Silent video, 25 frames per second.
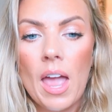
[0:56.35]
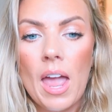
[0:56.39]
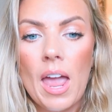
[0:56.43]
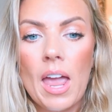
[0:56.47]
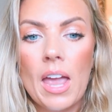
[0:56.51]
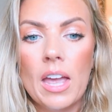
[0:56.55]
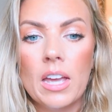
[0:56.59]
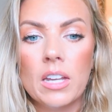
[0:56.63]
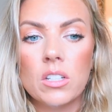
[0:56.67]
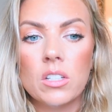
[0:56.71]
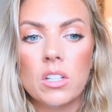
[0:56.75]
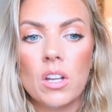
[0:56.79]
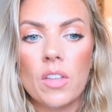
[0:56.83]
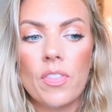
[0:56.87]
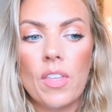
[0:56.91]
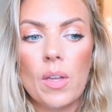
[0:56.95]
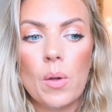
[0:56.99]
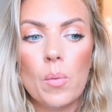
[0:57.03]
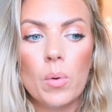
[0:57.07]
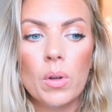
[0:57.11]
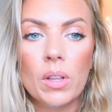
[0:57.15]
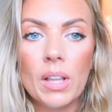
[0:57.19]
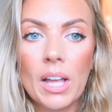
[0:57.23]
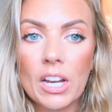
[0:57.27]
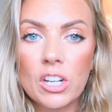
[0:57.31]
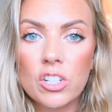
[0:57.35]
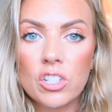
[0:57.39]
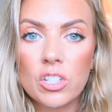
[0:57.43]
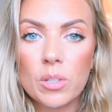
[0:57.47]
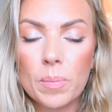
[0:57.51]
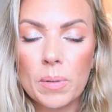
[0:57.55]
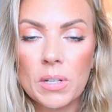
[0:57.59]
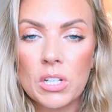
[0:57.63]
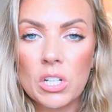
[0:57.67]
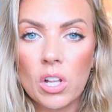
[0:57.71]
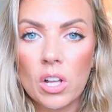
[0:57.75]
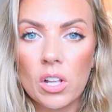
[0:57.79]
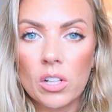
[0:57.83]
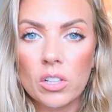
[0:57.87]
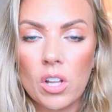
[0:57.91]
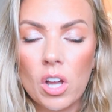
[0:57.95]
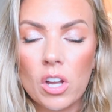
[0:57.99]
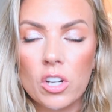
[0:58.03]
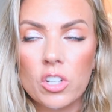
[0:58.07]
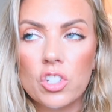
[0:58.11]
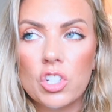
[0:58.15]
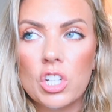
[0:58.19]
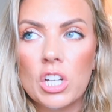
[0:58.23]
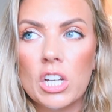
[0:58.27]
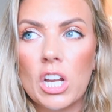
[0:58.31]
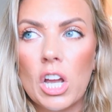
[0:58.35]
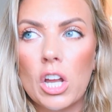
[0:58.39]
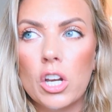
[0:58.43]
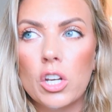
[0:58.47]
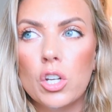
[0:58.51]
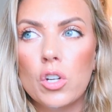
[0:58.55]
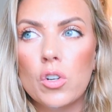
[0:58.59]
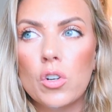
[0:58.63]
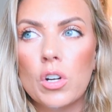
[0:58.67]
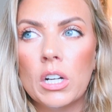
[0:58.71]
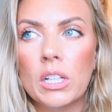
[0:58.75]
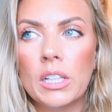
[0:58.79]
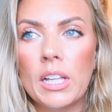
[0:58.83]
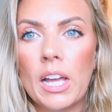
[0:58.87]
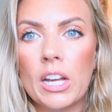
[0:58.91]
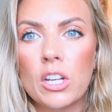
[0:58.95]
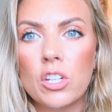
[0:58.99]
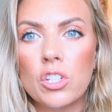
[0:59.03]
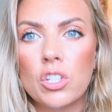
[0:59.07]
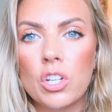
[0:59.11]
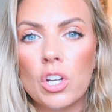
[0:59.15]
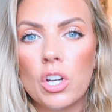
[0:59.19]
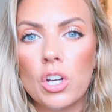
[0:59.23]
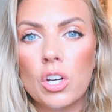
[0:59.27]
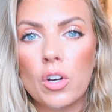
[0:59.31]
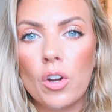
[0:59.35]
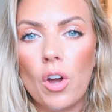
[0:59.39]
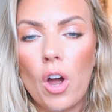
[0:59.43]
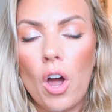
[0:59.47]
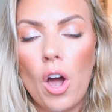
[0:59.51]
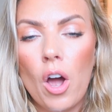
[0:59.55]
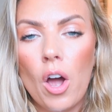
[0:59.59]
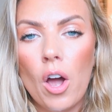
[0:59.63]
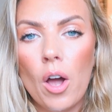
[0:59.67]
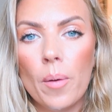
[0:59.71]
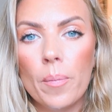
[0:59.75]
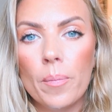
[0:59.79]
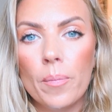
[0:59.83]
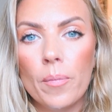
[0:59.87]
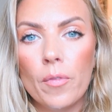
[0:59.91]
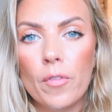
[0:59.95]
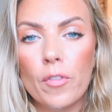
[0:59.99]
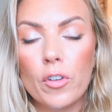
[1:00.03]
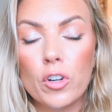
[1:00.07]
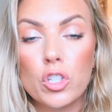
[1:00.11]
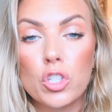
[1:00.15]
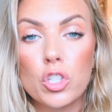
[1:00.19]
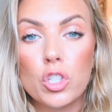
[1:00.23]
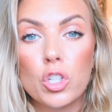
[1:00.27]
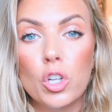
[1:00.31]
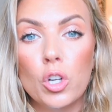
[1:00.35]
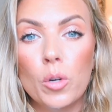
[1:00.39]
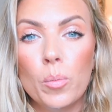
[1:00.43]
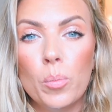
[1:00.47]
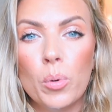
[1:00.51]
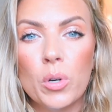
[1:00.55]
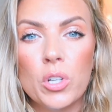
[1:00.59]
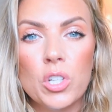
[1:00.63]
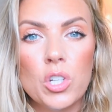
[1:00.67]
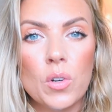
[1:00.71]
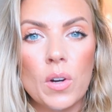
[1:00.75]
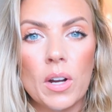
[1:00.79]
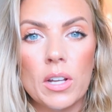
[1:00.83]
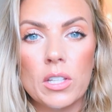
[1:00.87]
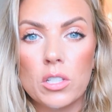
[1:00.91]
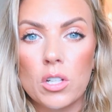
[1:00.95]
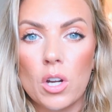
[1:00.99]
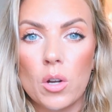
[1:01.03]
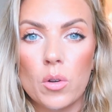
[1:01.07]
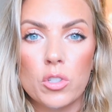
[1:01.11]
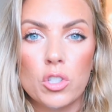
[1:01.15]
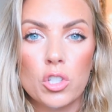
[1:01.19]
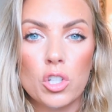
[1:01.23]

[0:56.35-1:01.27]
And they will actually be launching a new collection um, for Scoop, which you guys know.